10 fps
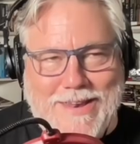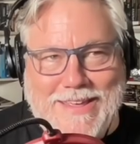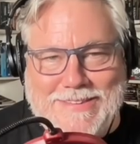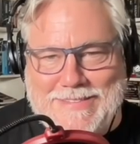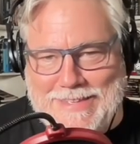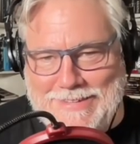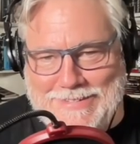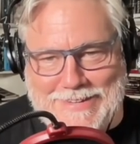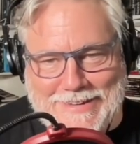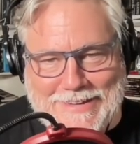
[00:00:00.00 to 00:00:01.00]
is
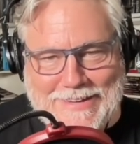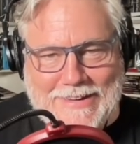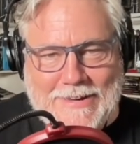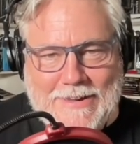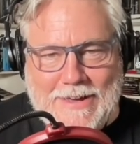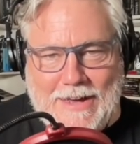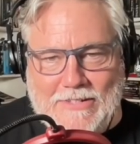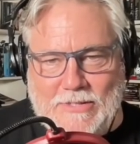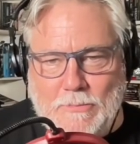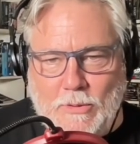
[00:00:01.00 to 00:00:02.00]
this?
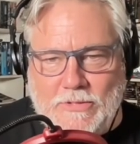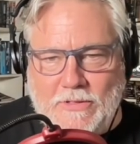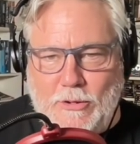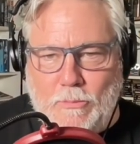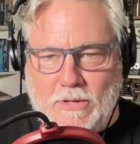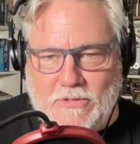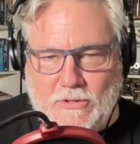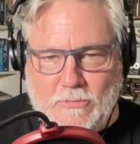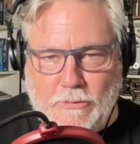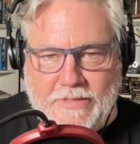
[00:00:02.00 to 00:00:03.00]
Some notes on the new
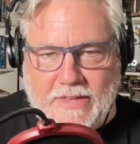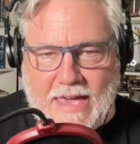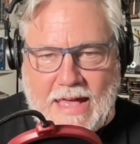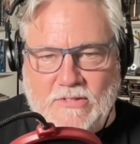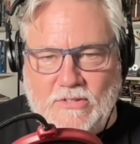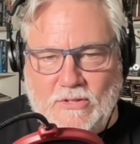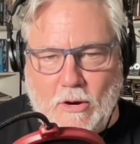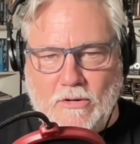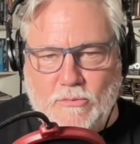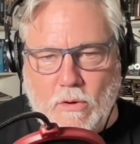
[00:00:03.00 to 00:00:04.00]
Munsters movie. The cast
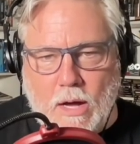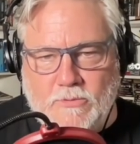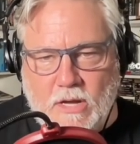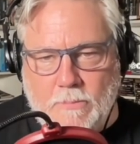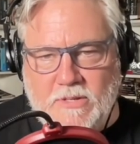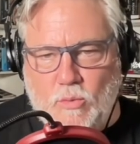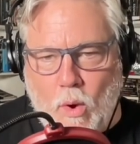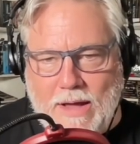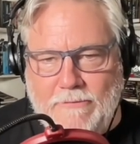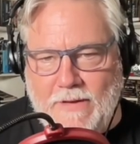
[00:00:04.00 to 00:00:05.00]
stars Rob Zombie's
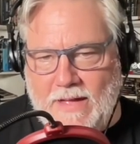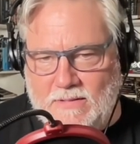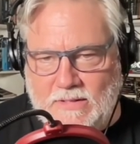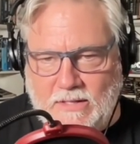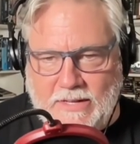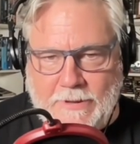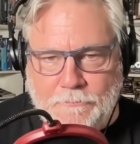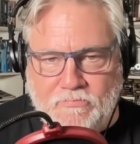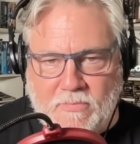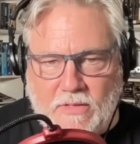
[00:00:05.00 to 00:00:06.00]
wife as Lily,
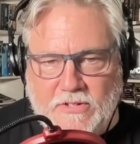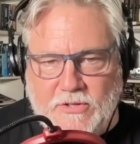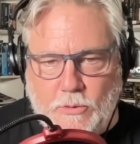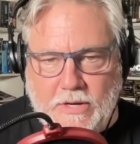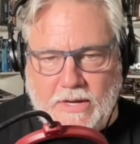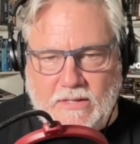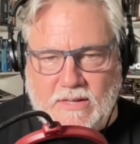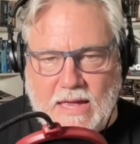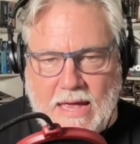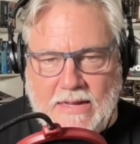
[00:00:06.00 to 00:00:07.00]
the two kids,
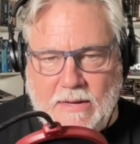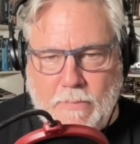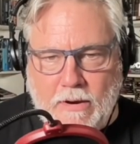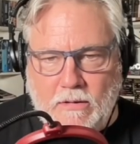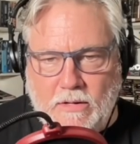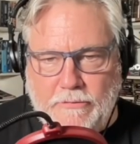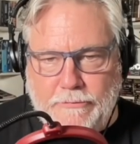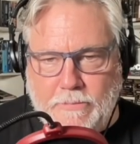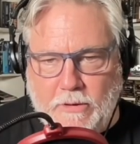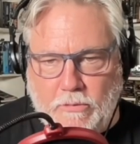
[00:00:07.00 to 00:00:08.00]
Eddie and Marilyn,
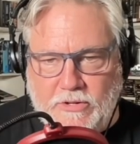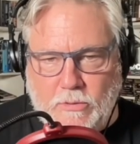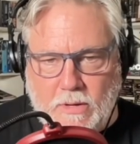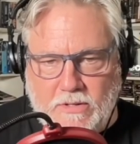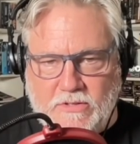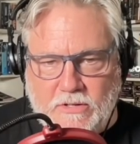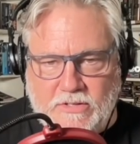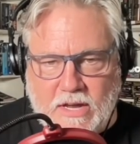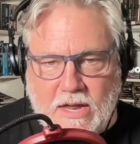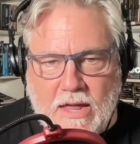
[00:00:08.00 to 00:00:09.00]
from the original Munsters,
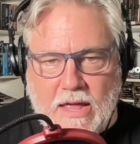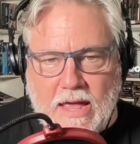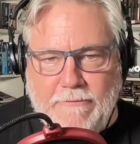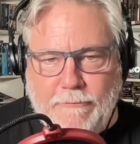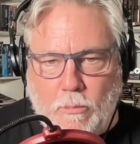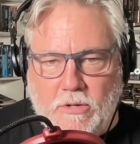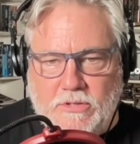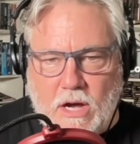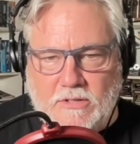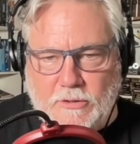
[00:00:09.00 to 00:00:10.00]
a former
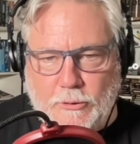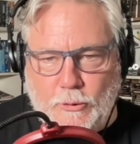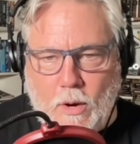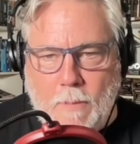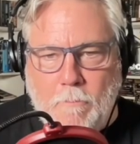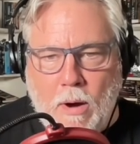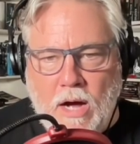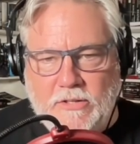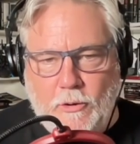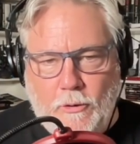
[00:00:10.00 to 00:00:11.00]
Doctor Who, a
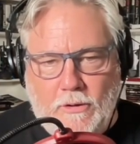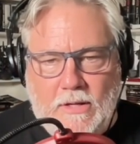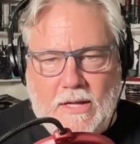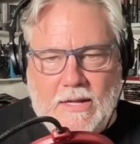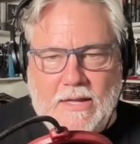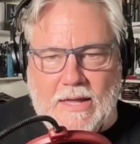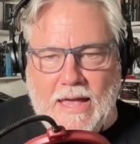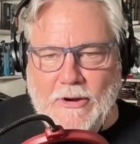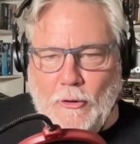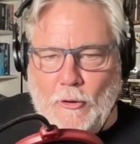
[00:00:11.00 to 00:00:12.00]
Bond girl,
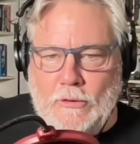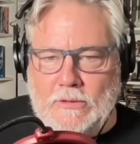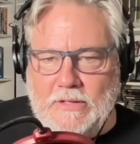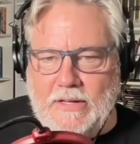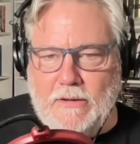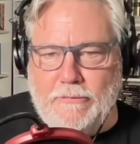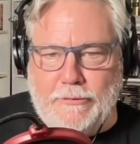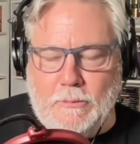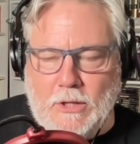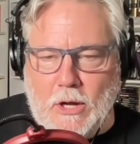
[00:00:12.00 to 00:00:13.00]
and Hurley
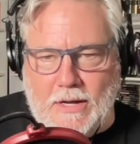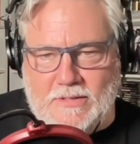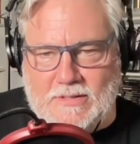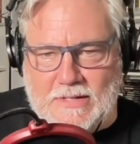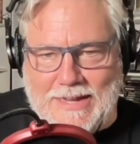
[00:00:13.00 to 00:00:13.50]
from Lost.